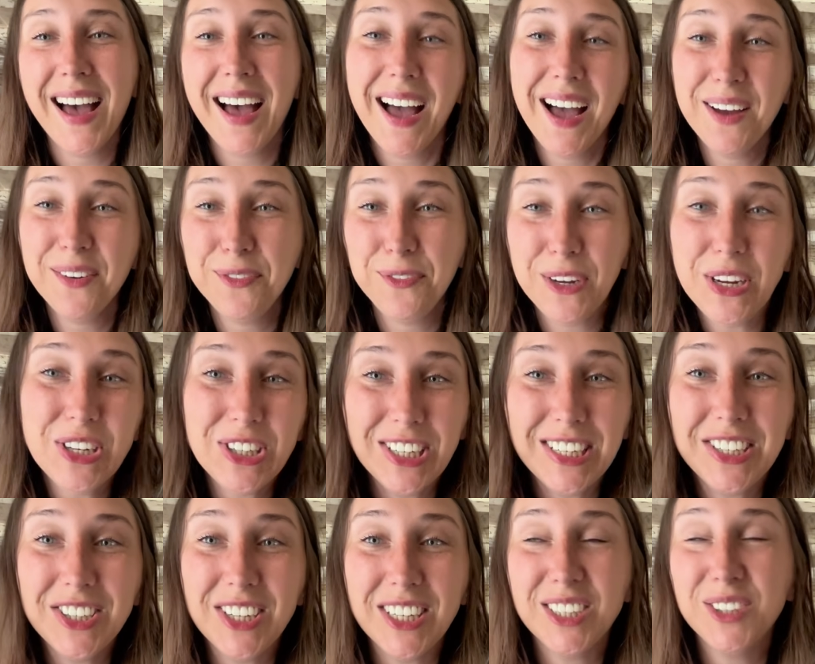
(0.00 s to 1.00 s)
are
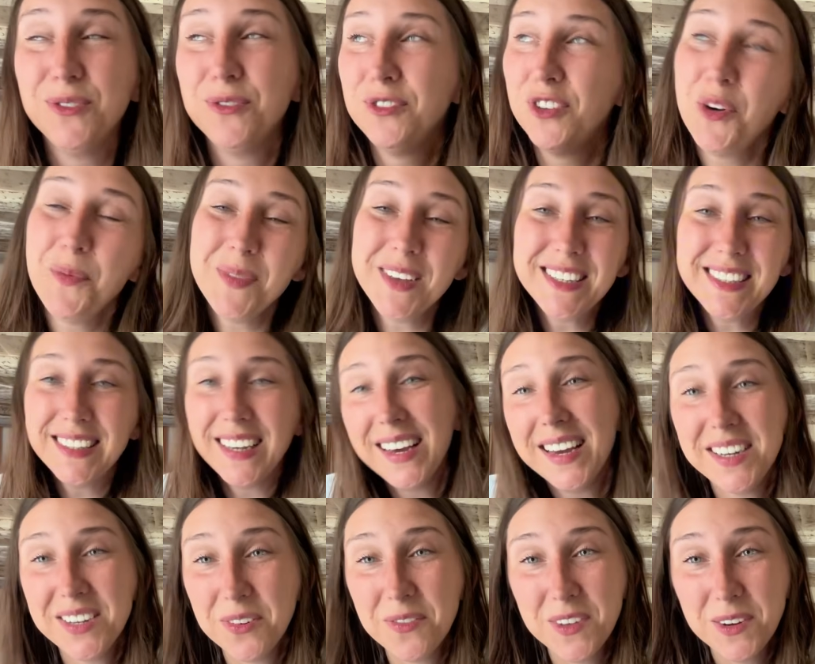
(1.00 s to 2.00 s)
fishing just from the
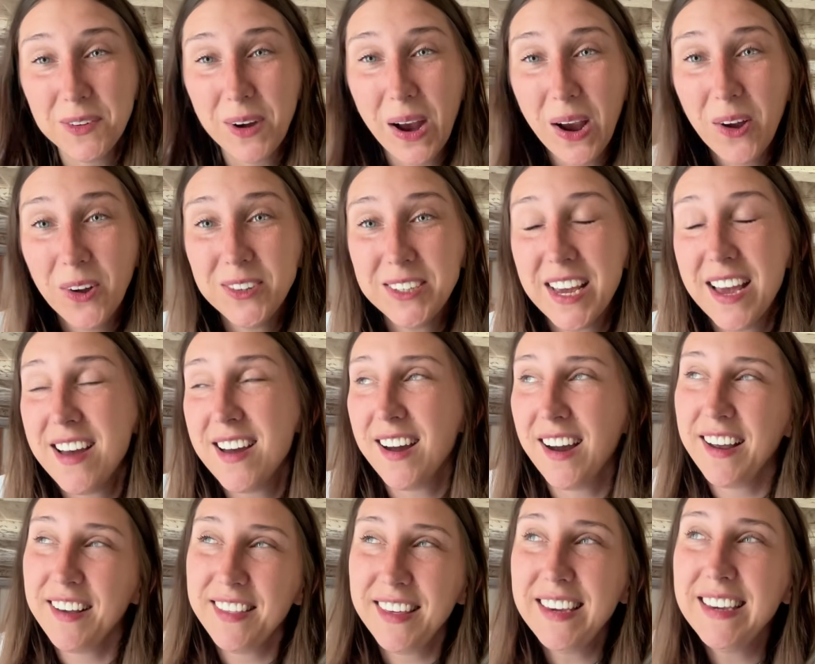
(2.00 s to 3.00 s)
side of the road.
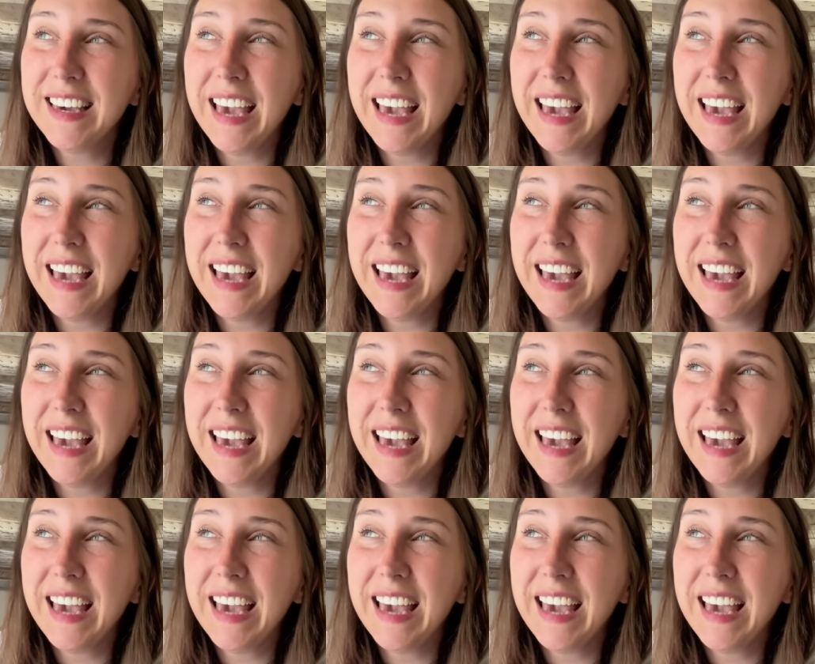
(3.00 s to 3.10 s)
I think